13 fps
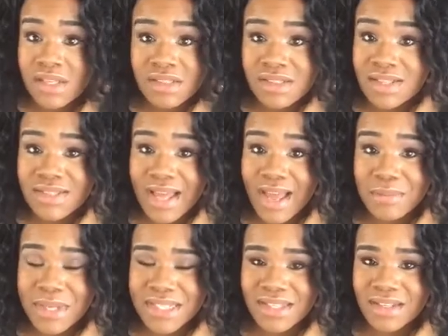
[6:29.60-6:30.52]
since I
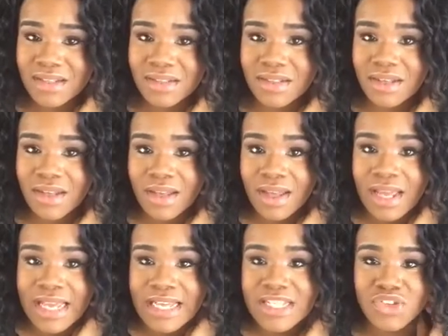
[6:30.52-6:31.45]
had my son.
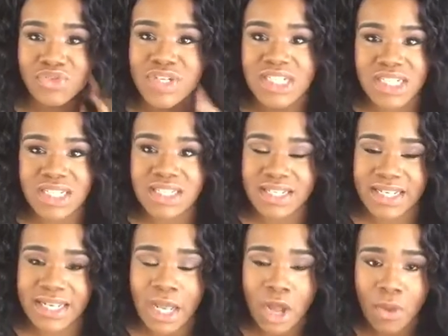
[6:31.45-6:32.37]
Because
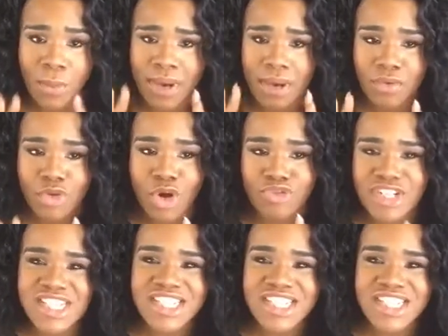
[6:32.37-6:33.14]
originally when I